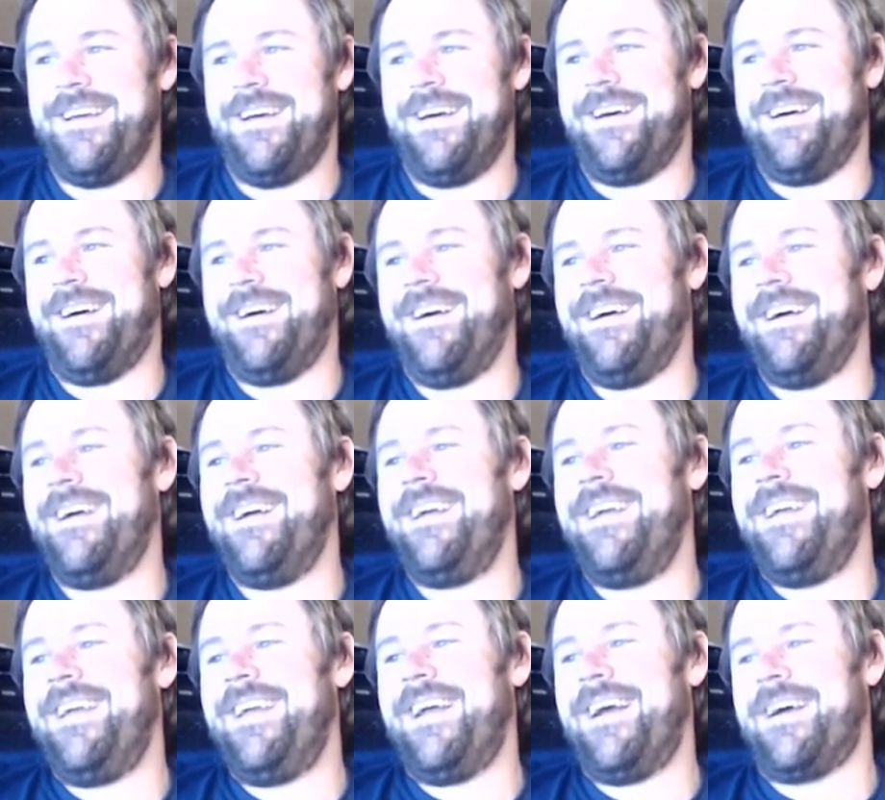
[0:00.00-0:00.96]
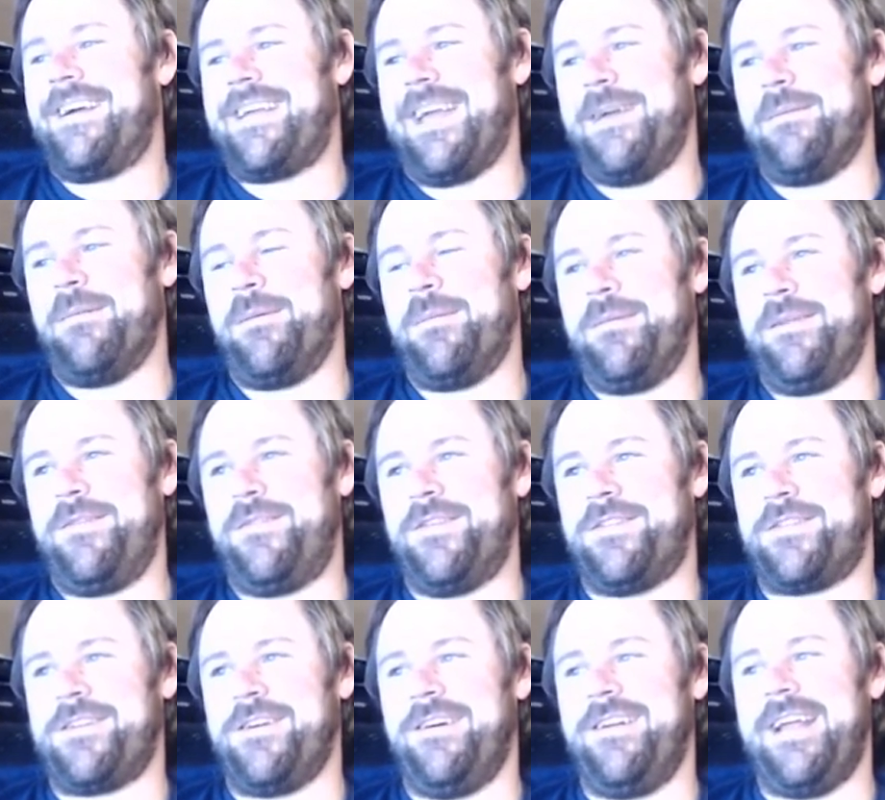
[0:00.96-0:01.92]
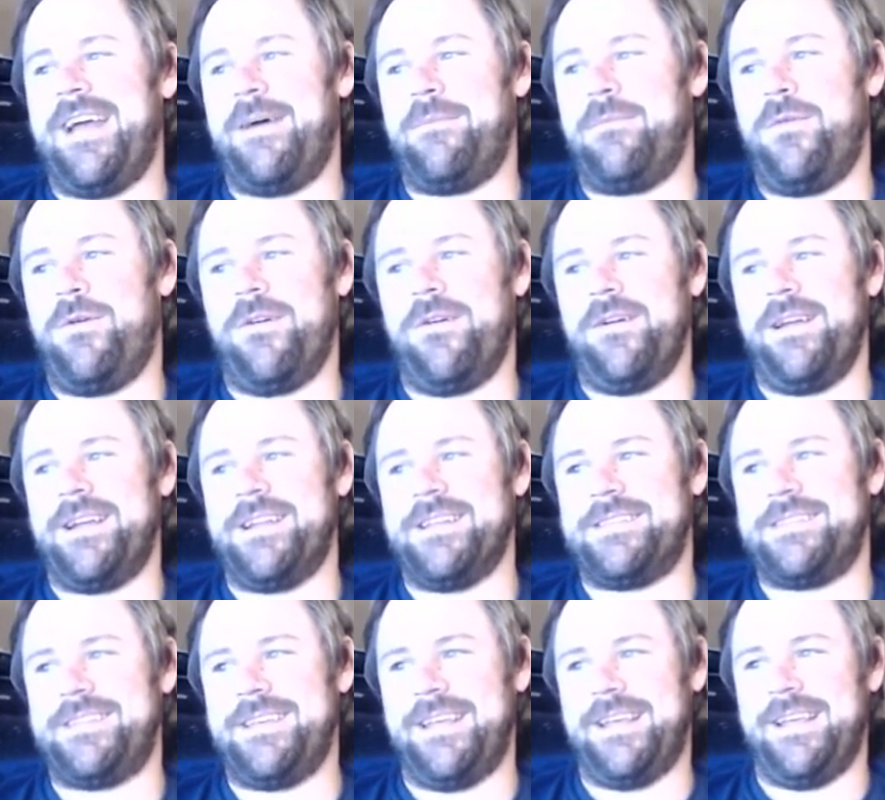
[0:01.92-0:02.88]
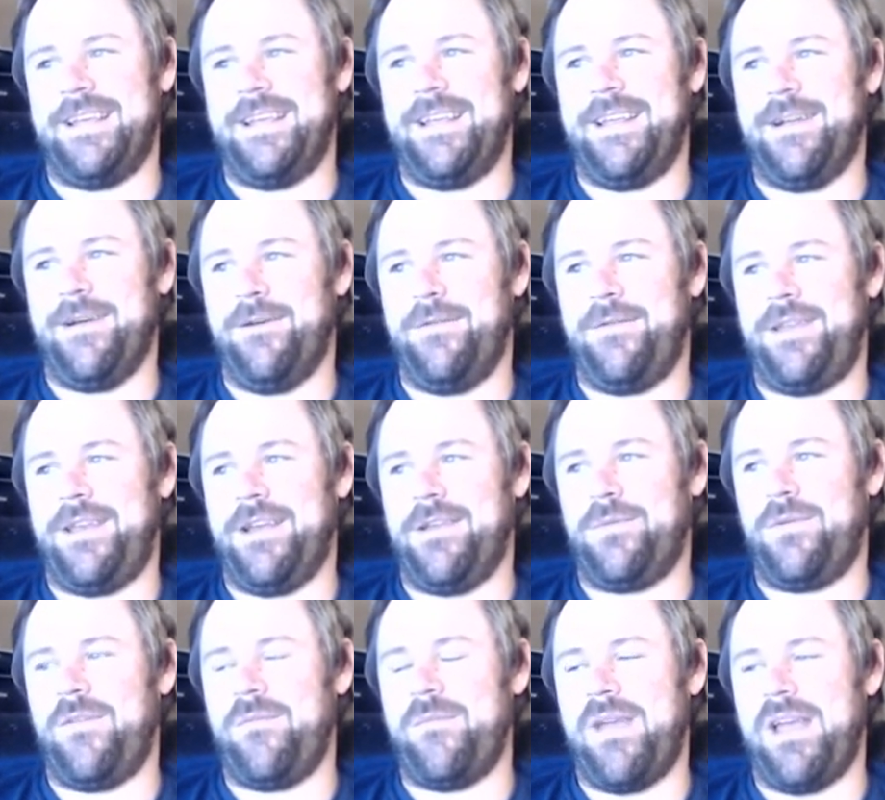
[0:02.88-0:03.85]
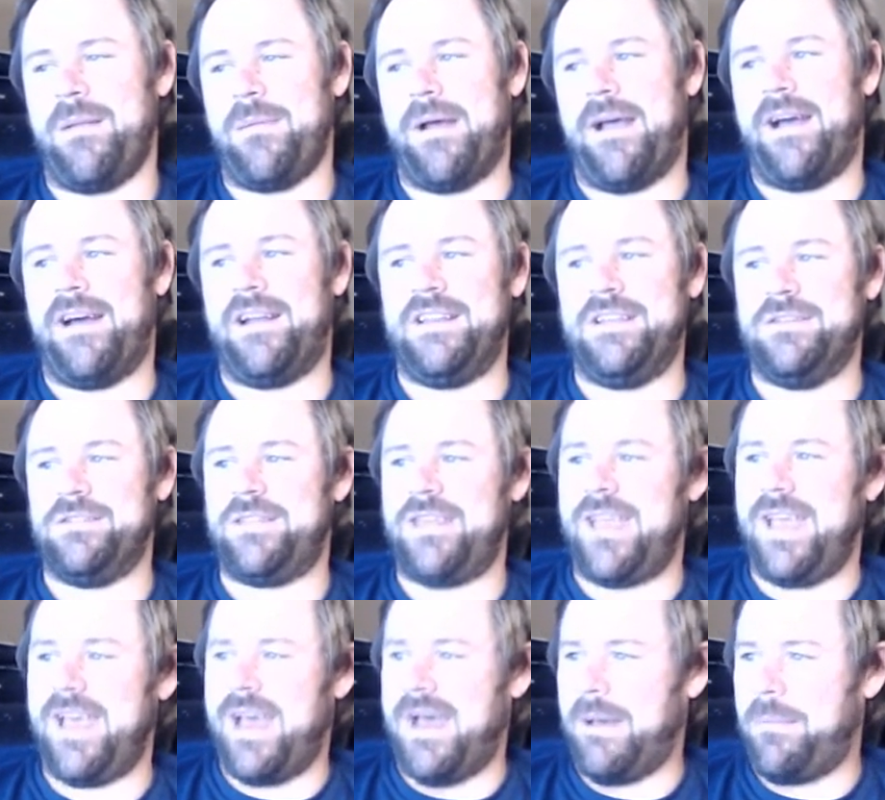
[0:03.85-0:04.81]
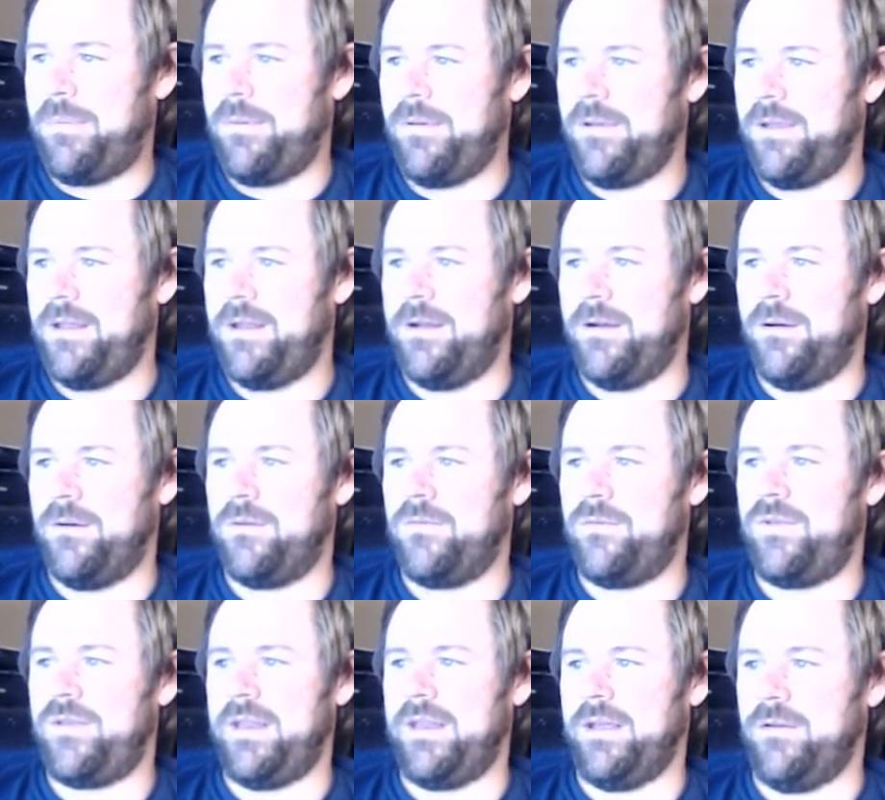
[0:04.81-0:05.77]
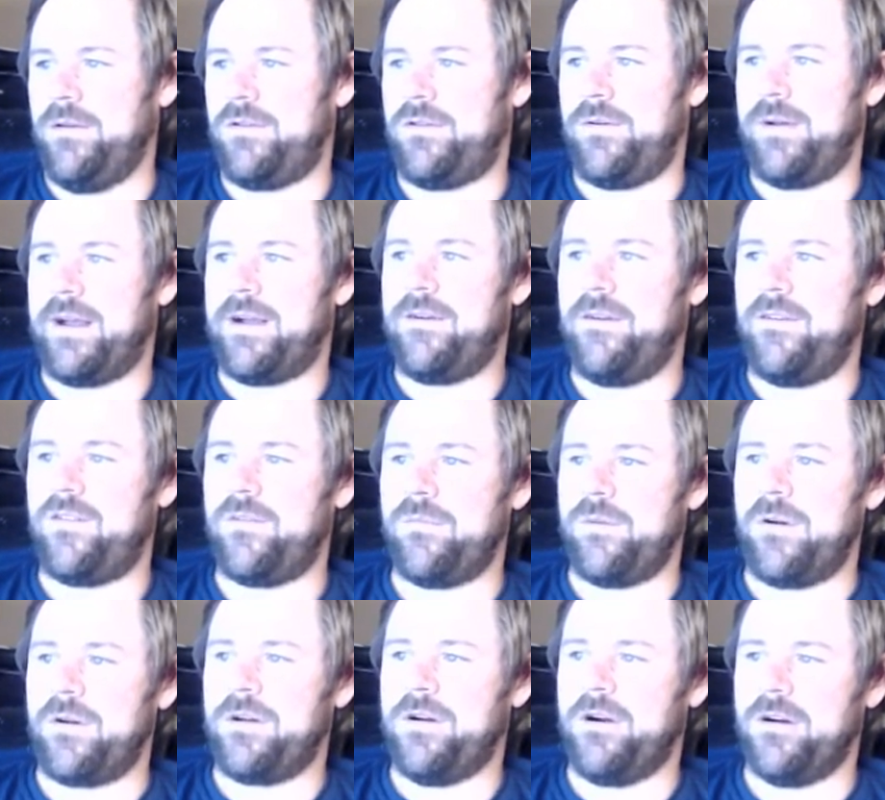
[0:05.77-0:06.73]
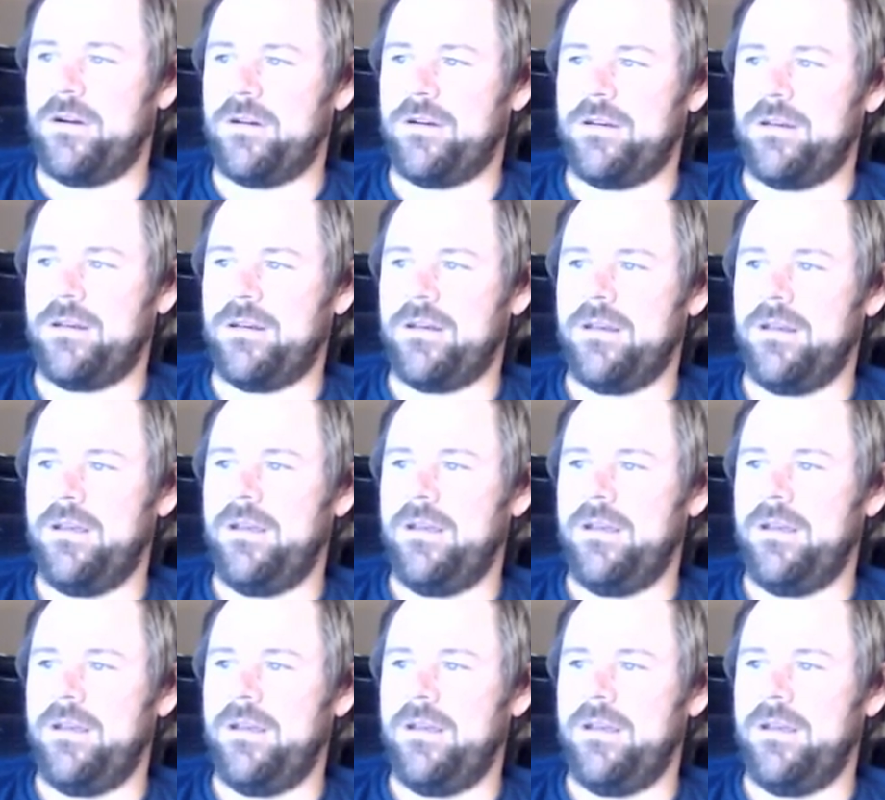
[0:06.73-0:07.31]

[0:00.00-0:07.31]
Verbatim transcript: uh, okay, but if you scroll down more, you can see you know videos we've made about how to use the app. You know videos directly from our garden.